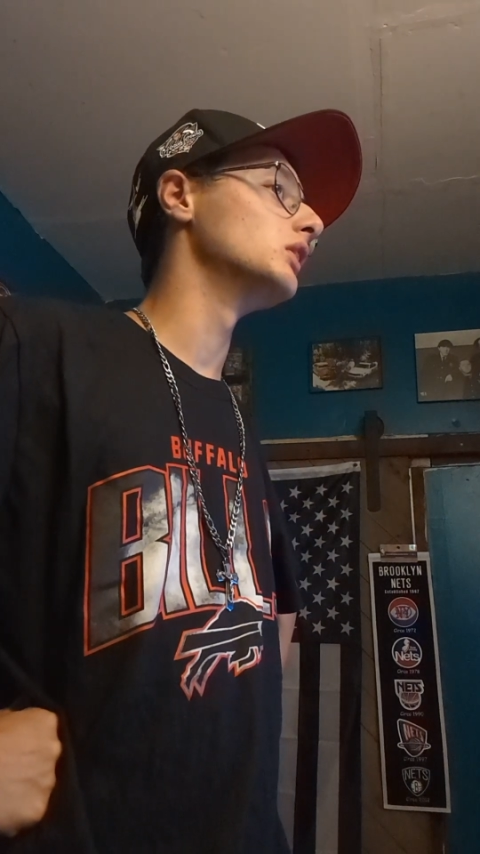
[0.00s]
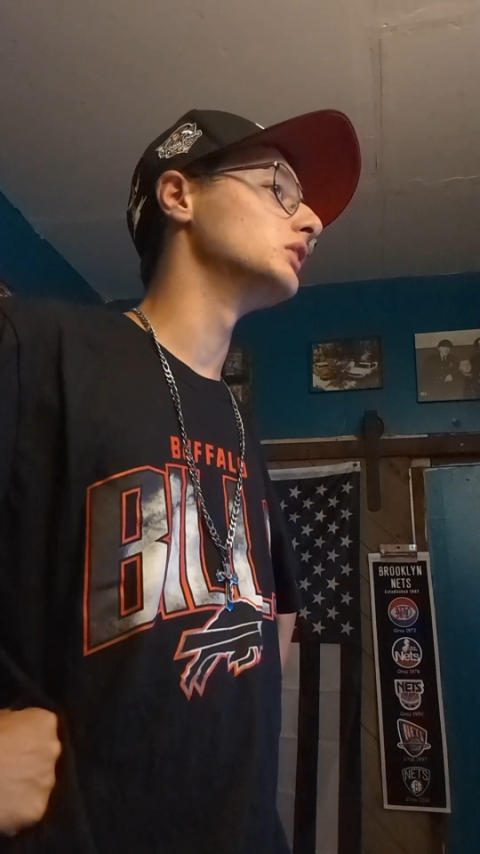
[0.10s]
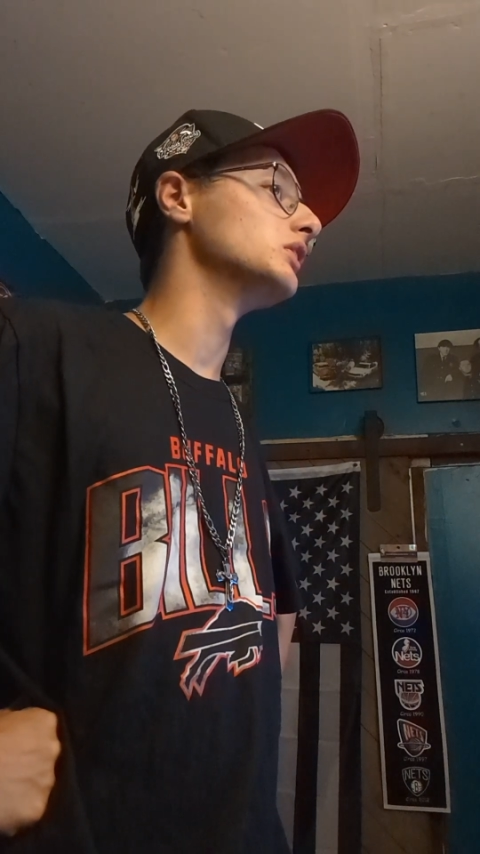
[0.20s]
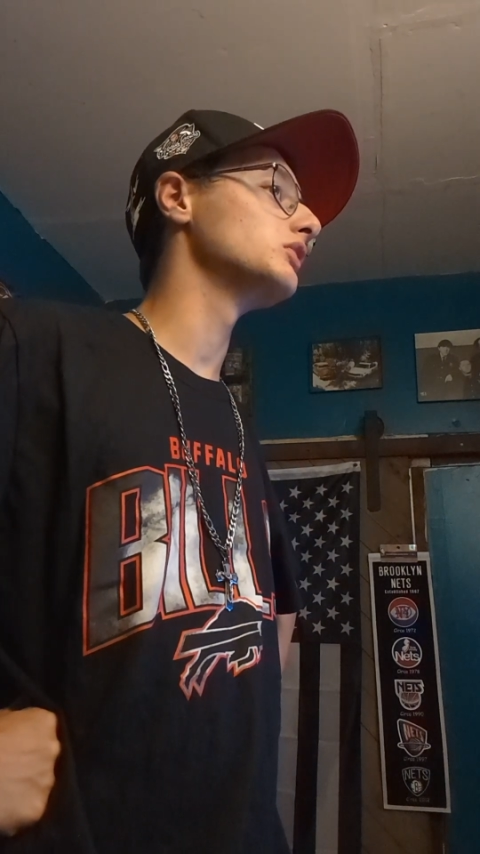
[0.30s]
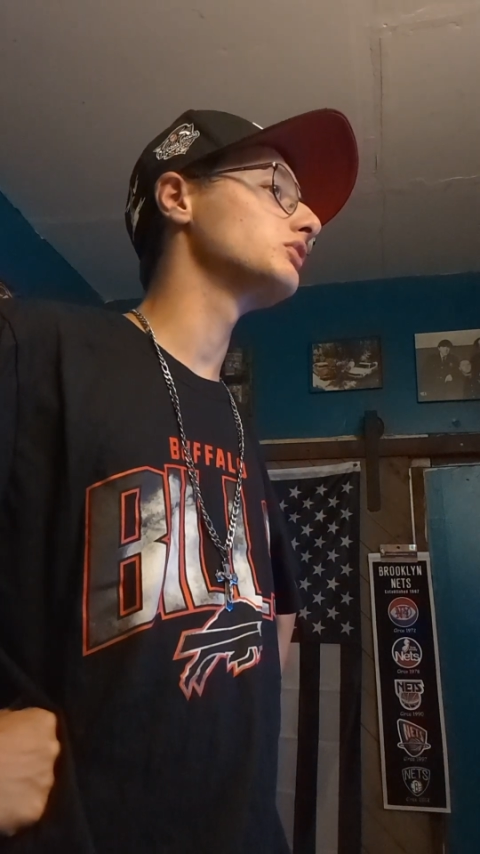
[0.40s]

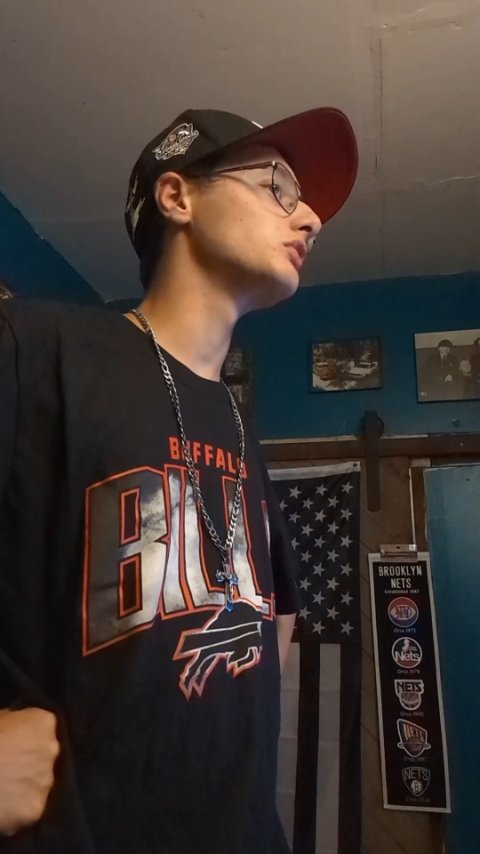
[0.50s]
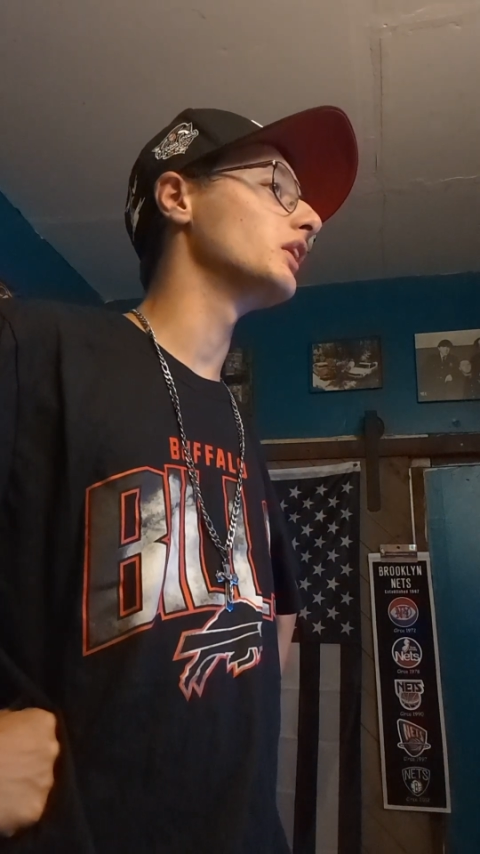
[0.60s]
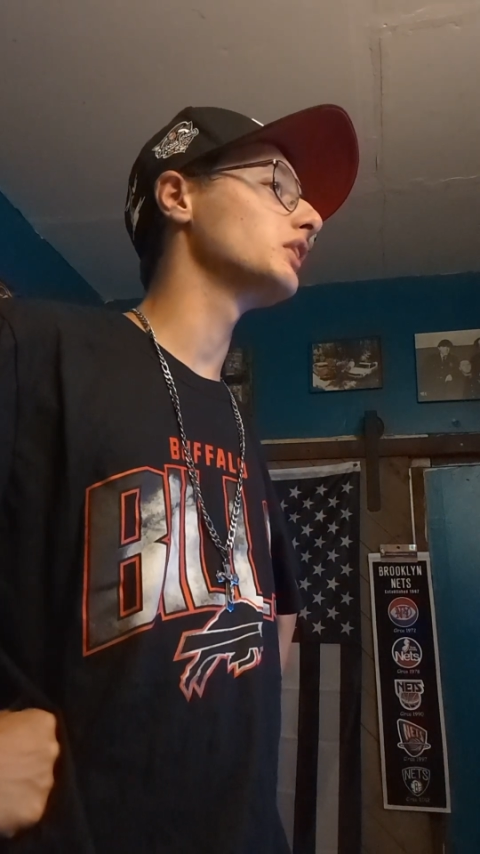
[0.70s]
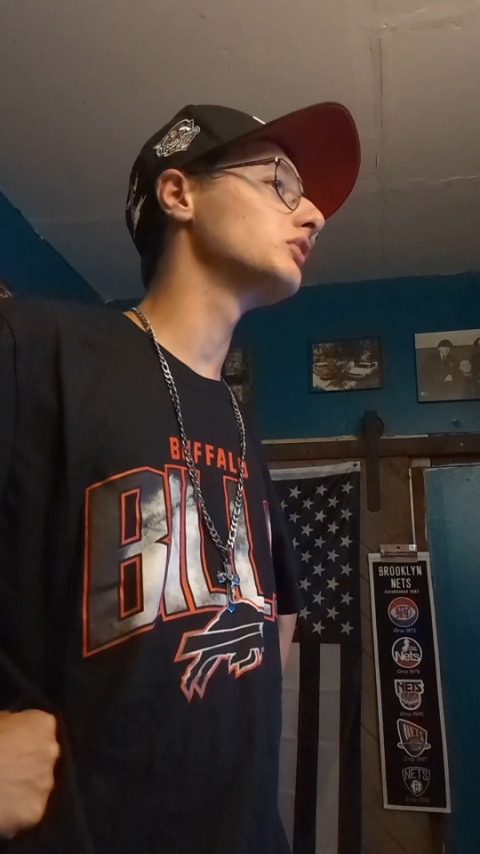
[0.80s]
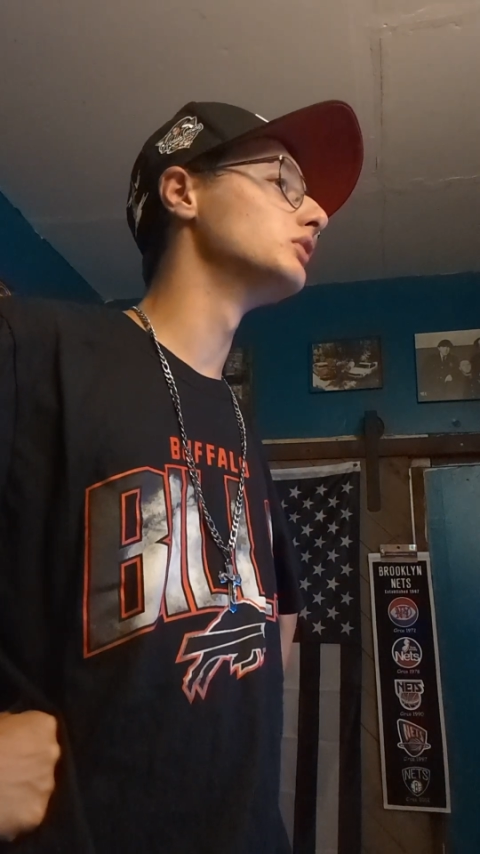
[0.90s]
And
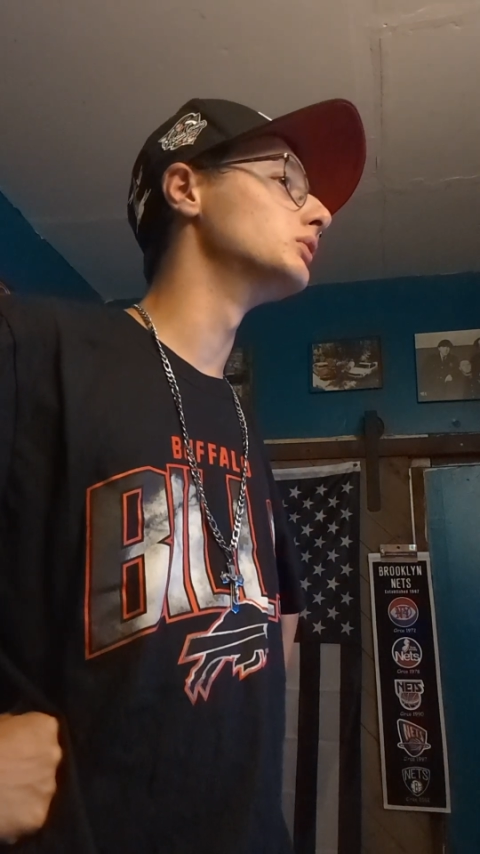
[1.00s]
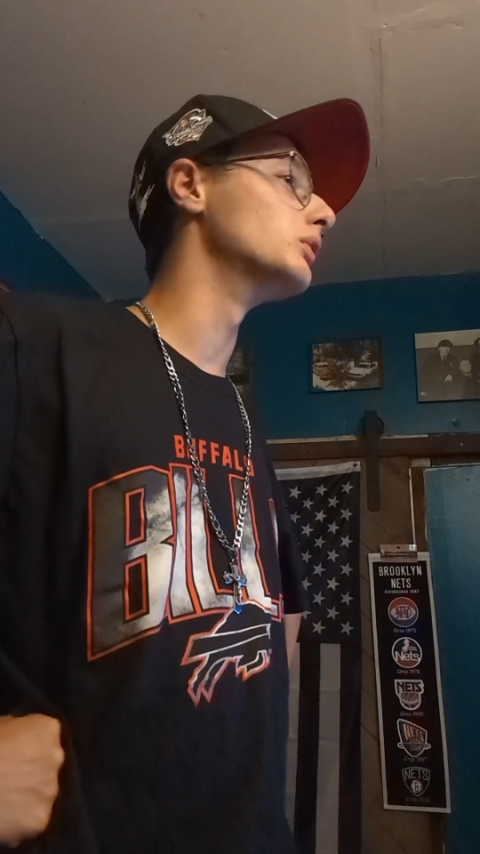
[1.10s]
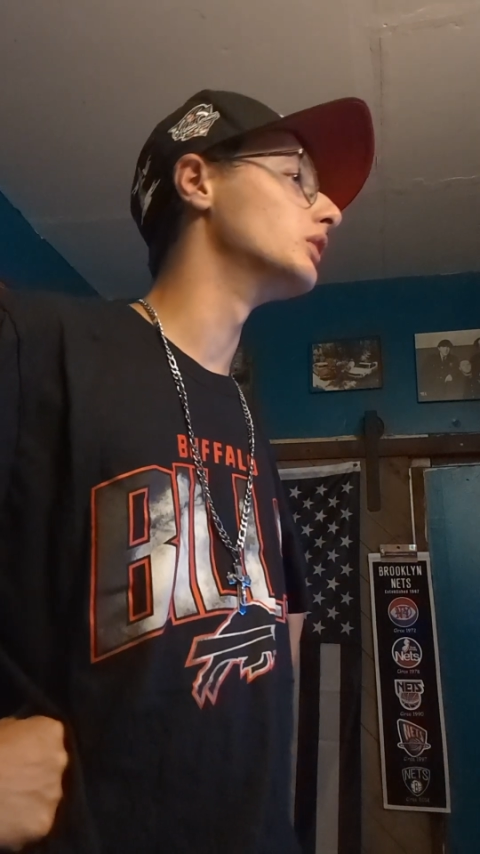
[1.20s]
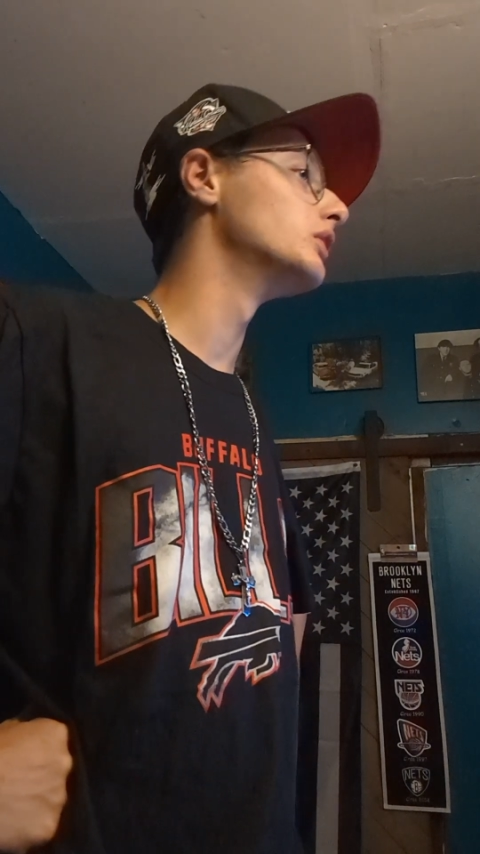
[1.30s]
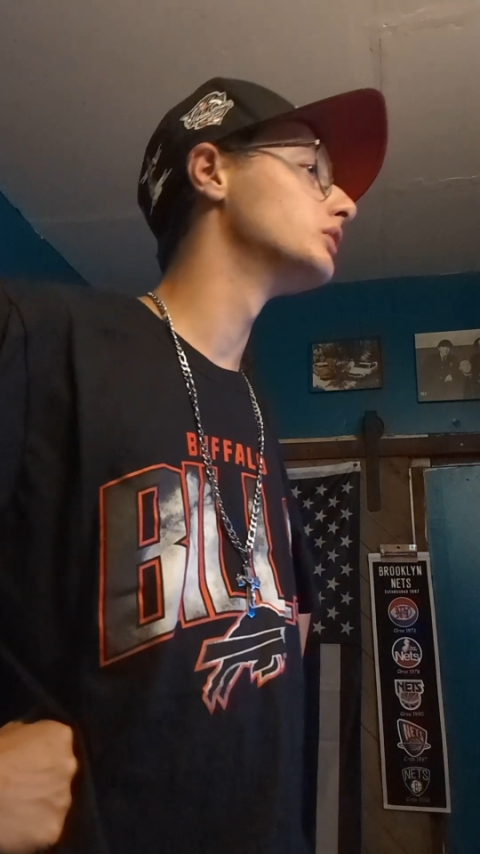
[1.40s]
strike
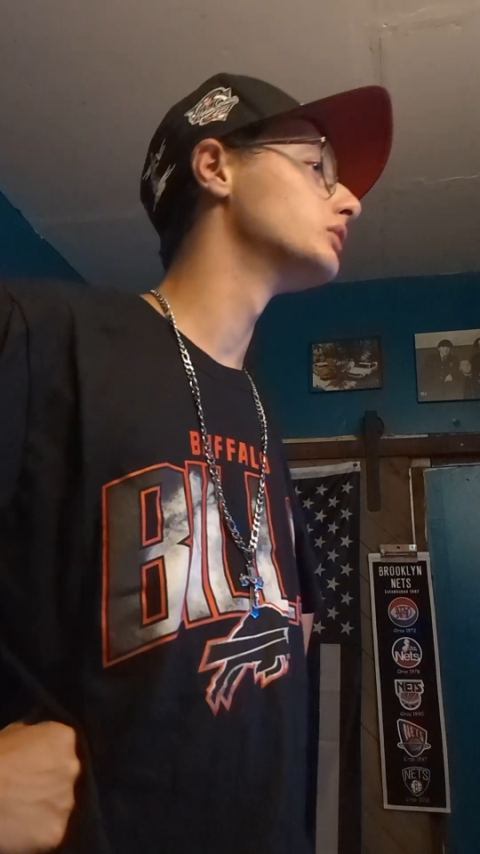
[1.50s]
two.